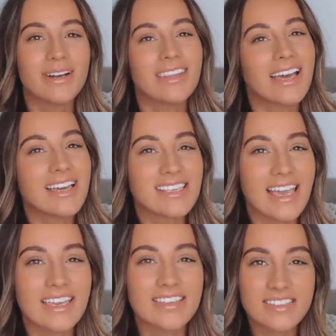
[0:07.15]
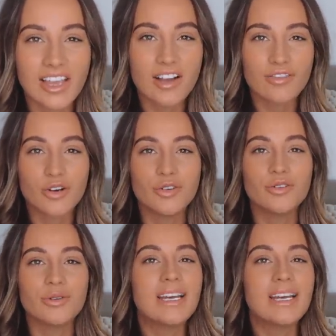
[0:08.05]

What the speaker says: and that is a Zara haul.